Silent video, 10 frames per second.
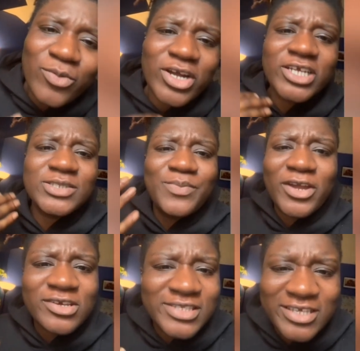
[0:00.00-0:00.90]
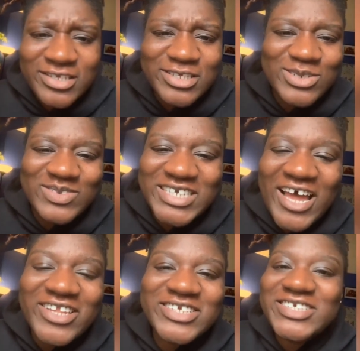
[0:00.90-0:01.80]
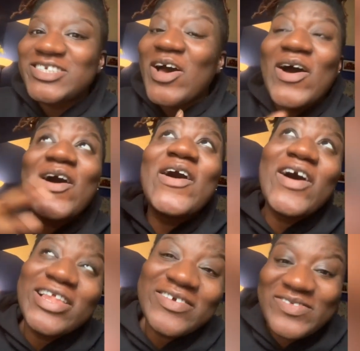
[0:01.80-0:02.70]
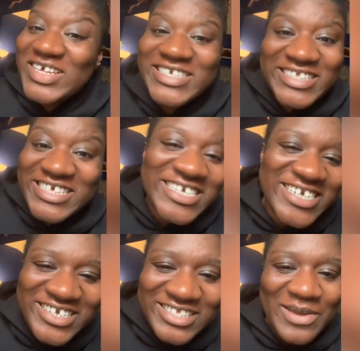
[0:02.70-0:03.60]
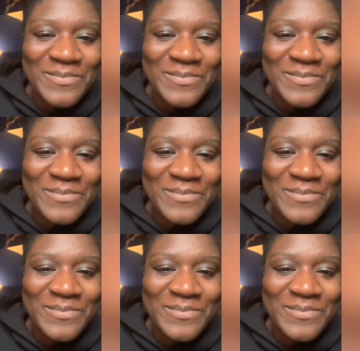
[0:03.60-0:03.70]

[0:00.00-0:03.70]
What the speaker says: we're experiencing these new challenges, all of these things.